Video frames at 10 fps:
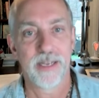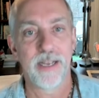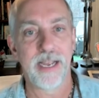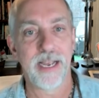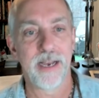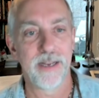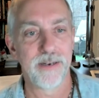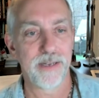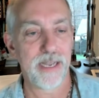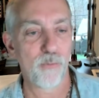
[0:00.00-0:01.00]
and
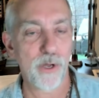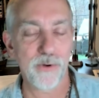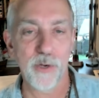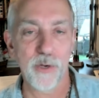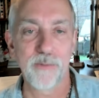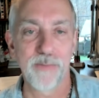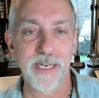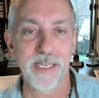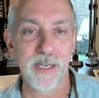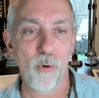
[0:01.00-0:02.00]
and whether you mean
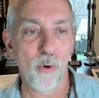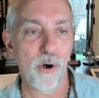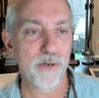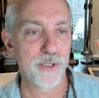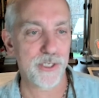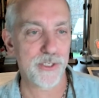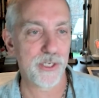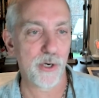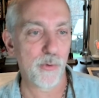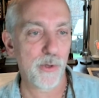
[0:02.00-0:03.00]
money or just you
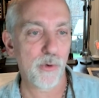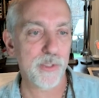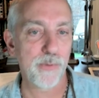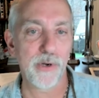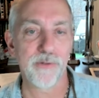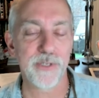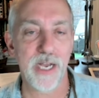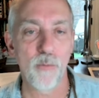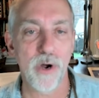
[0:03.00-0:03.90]
know there was a period of time where